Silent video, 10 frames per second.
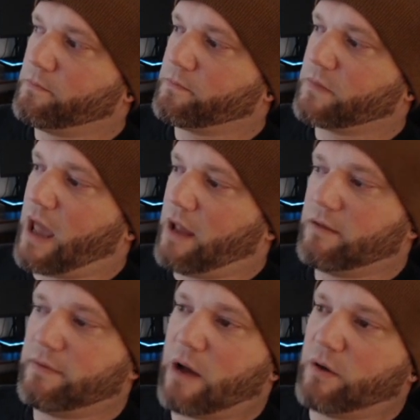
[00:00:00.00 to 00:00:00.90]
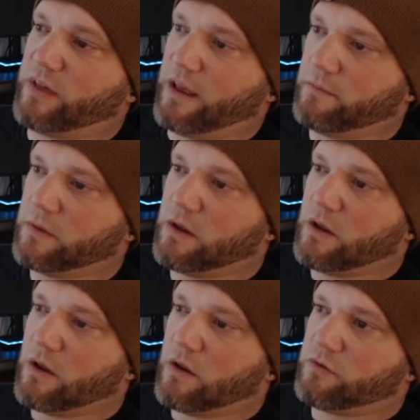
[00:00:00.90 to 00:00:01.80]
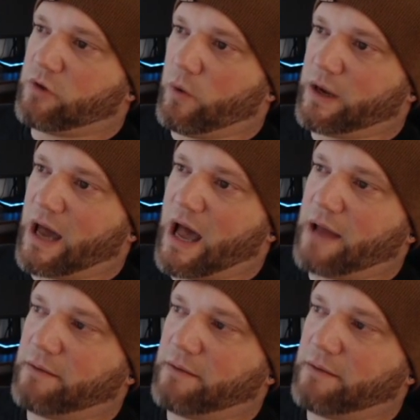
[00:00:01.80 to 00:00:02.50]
Okay, that was it. So we're going